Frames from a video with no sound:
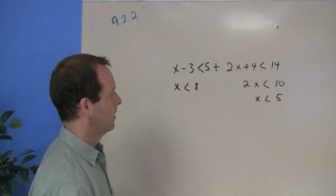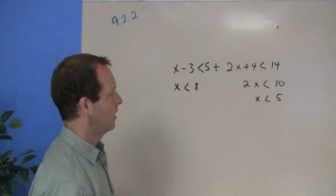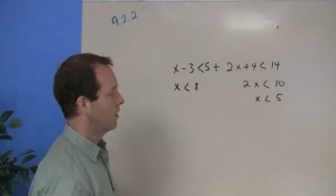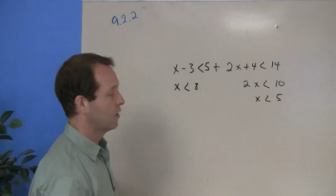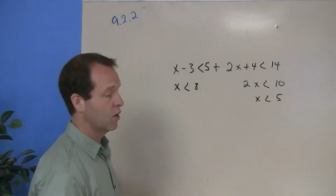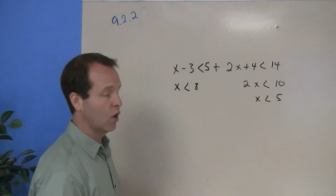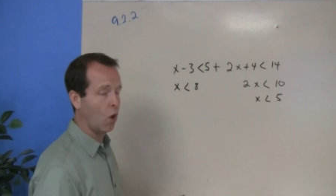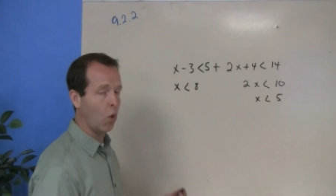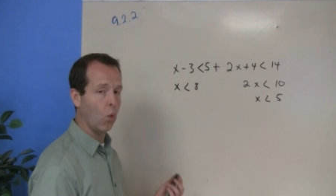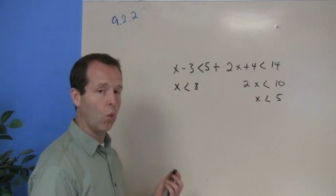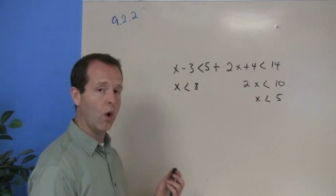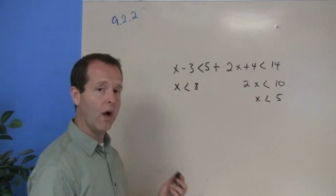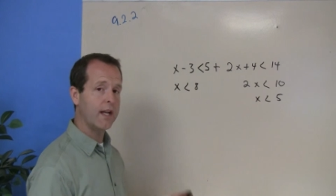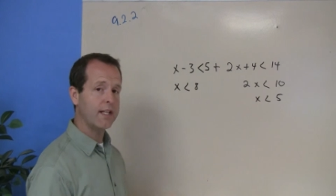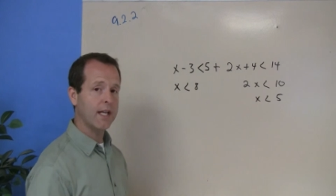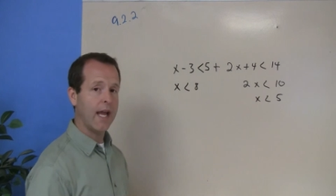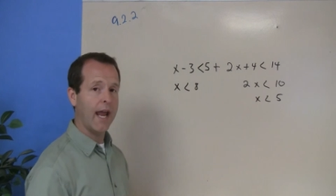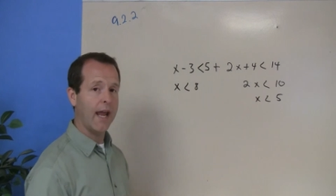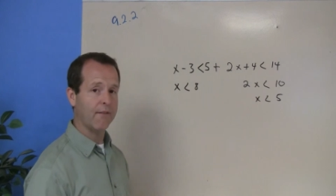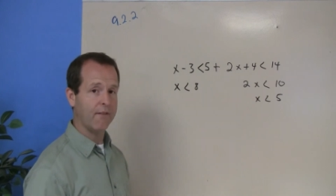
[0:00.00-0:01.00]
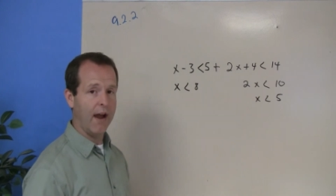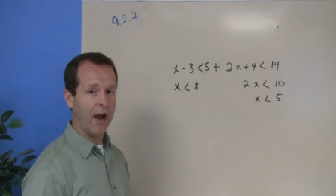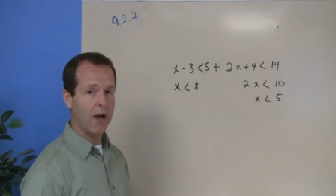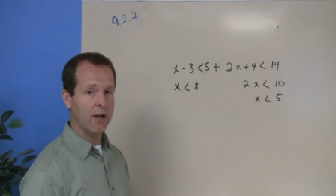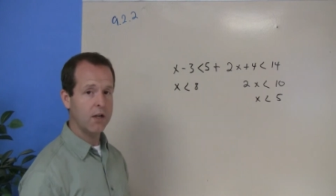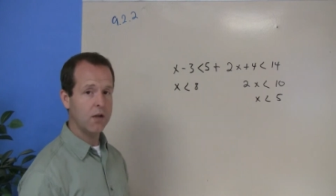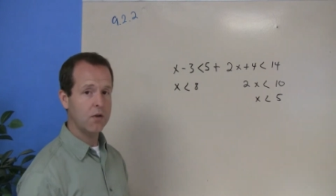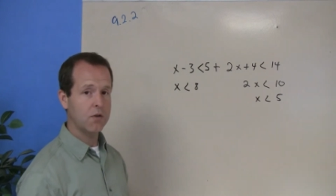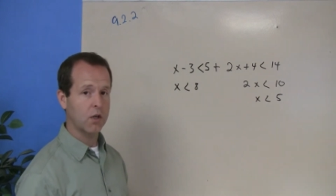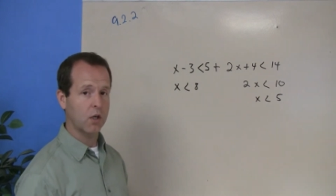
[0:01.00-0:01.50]
So what
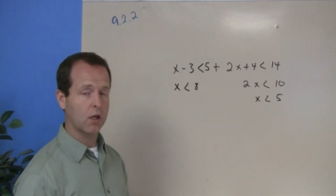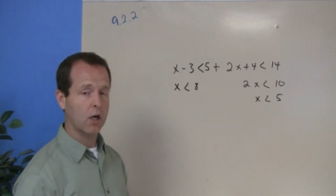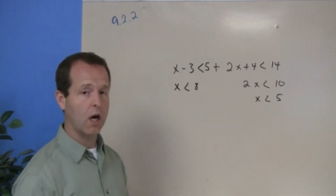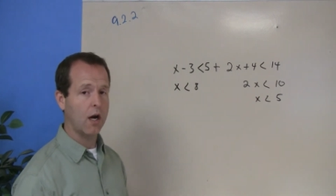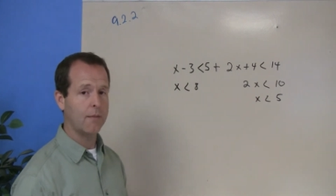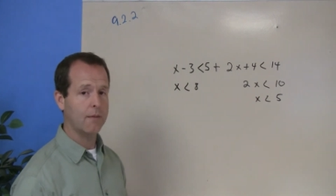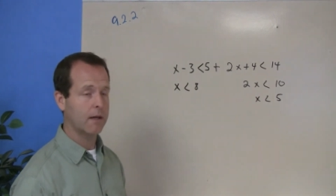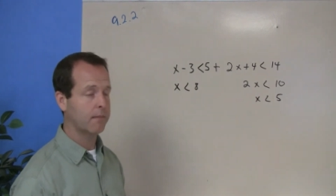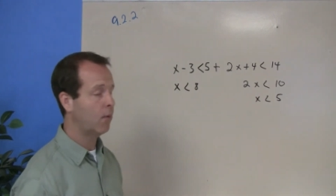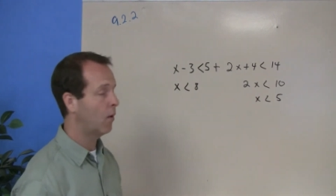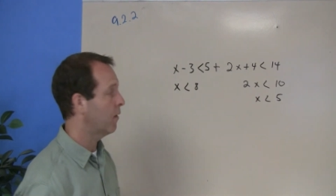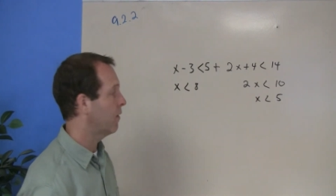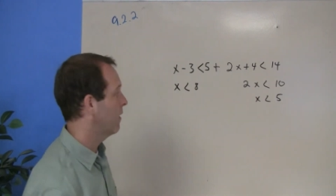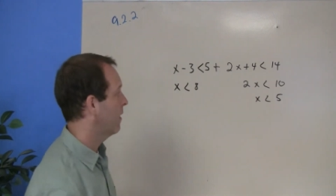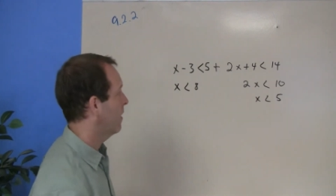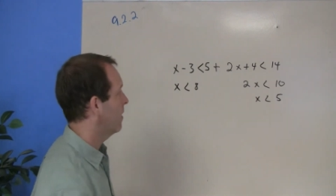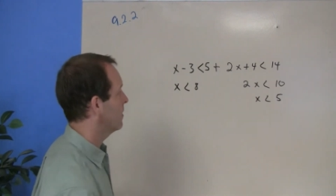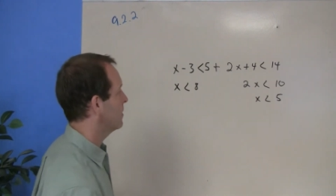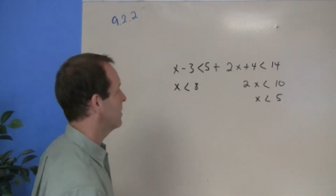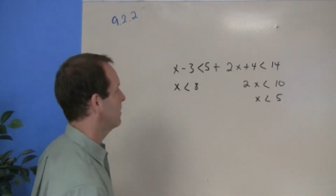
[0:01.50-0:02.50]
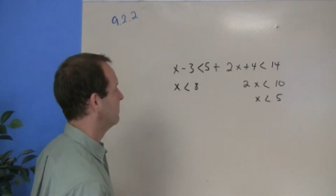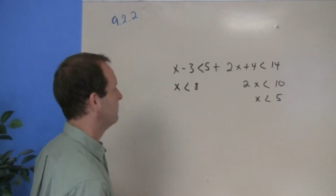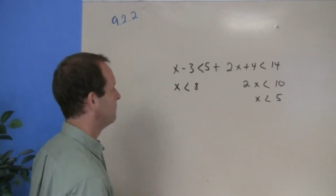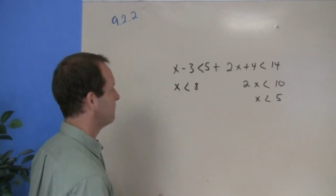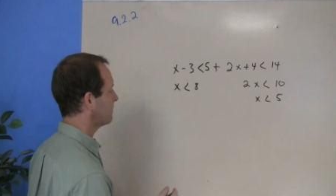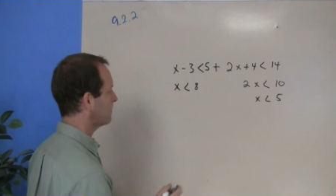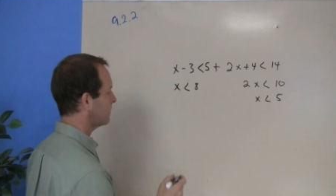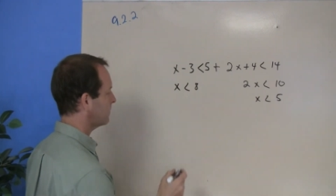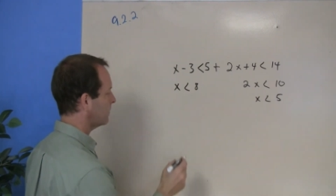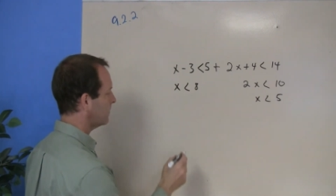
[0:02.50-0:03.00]
values are common to both of those?
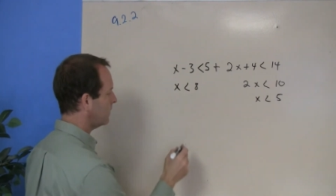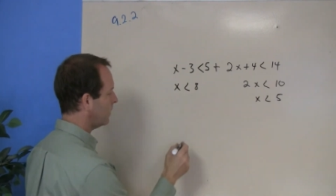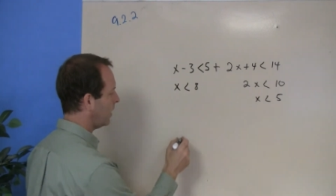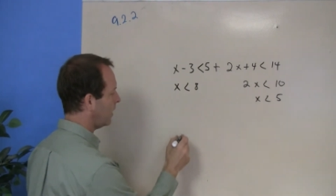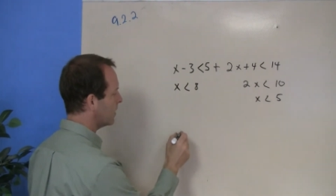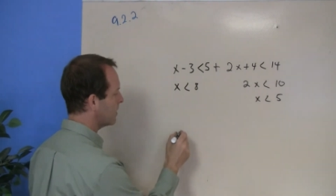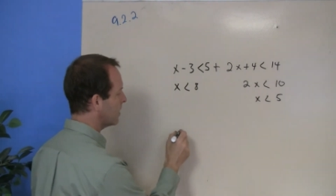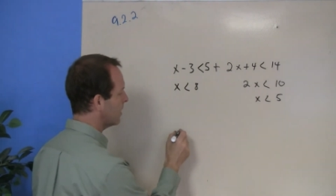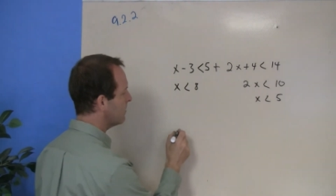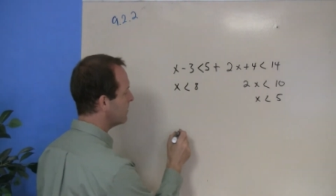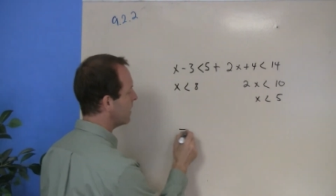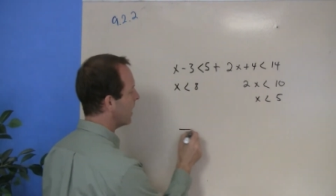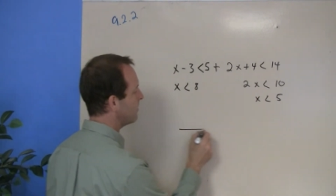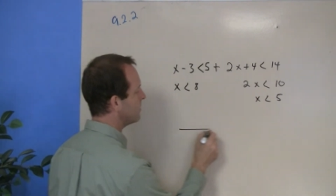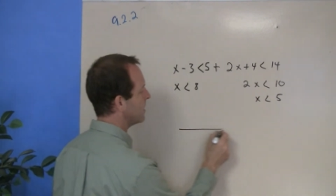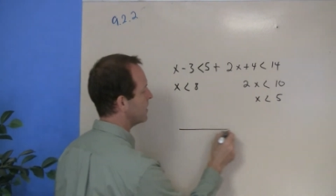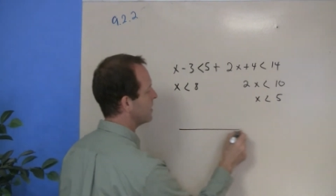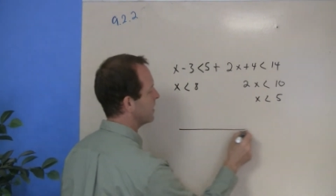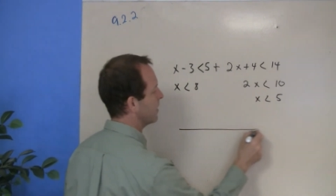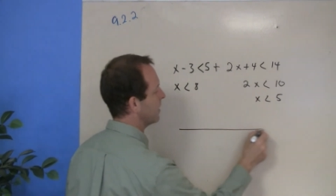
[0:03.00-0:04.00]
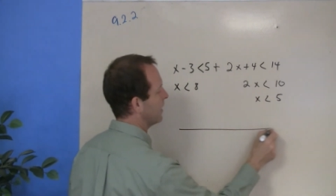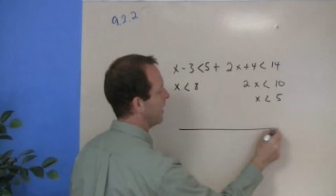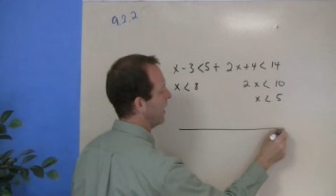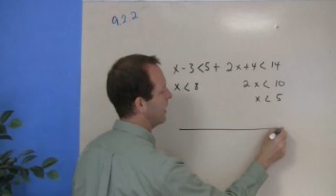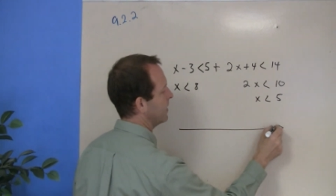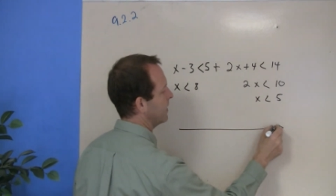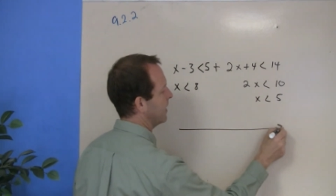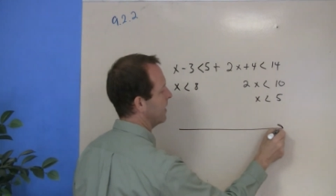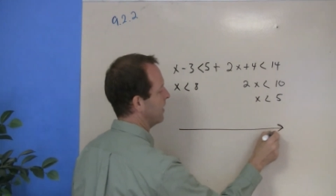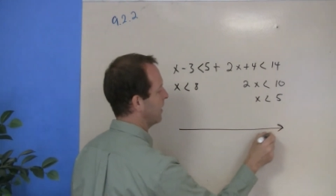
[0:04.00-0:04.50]
Sometimes it's a good
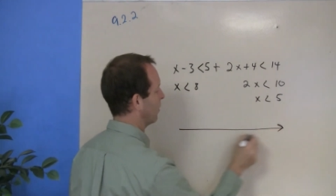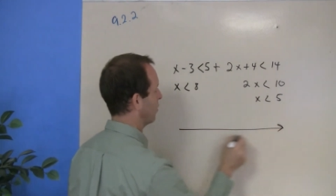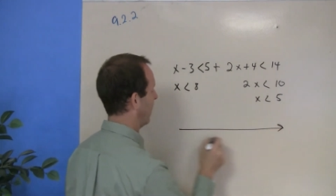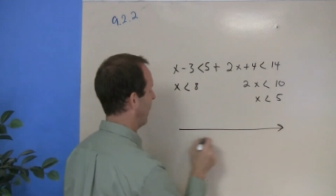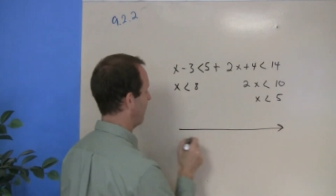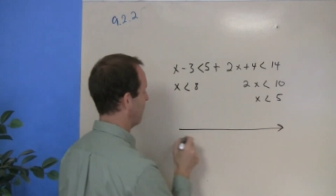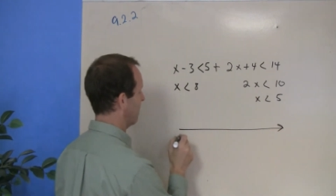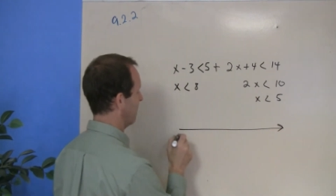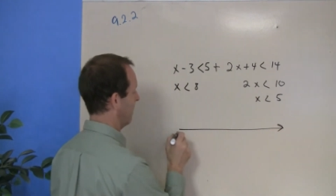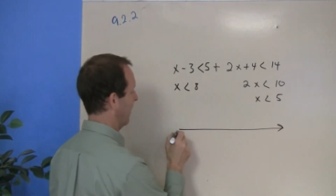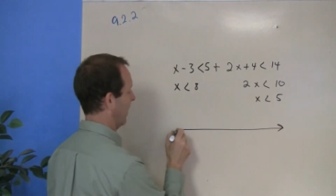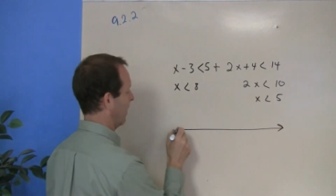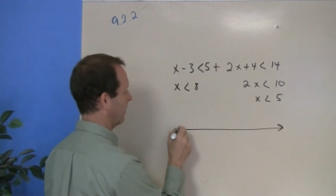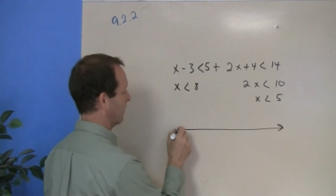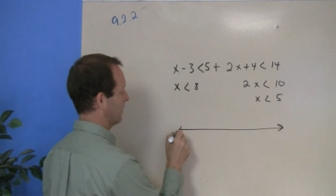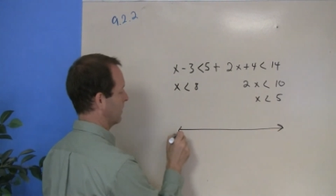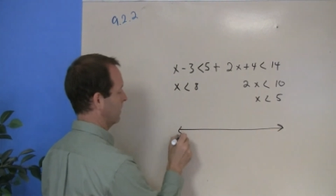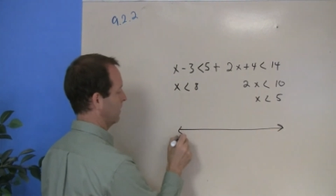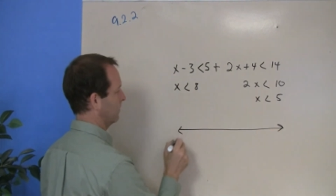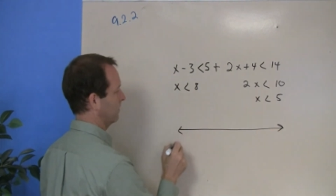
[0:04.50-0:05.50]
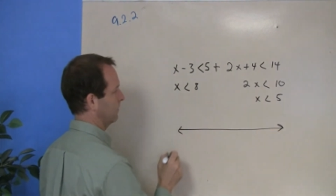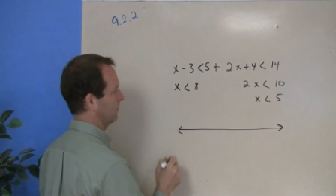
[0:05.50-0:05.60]
idea to graph them out.